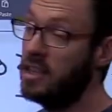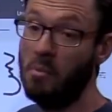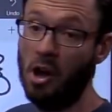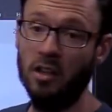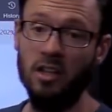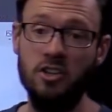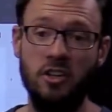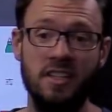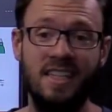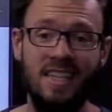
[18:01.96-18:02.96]
at the model and you
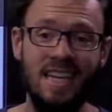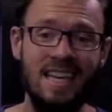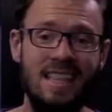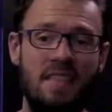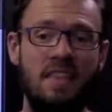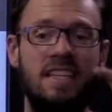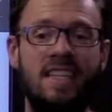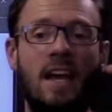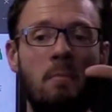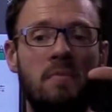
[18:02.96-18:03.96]
can see that there's
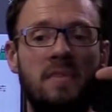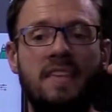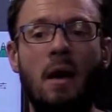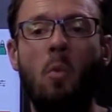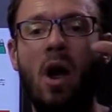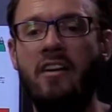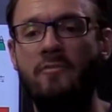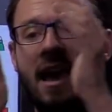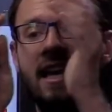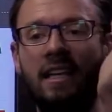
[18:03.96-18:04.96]
some way of
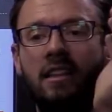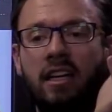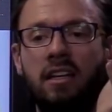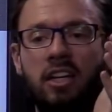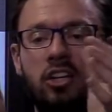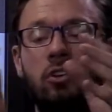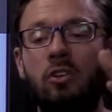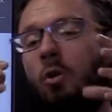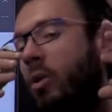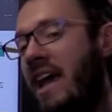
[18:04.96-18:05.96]
making the
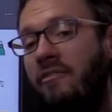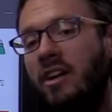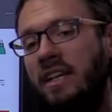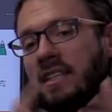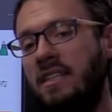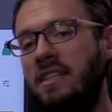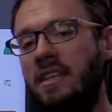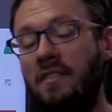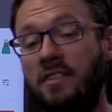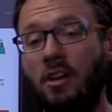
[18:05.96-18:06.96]
conditional or whatever it is that's
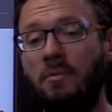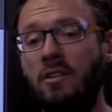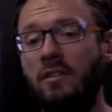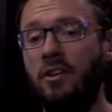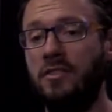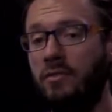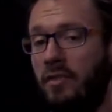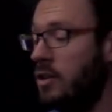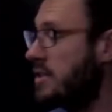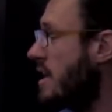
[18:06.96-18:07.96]
inside the scope of the universal
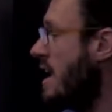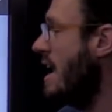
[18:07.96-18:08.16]
false,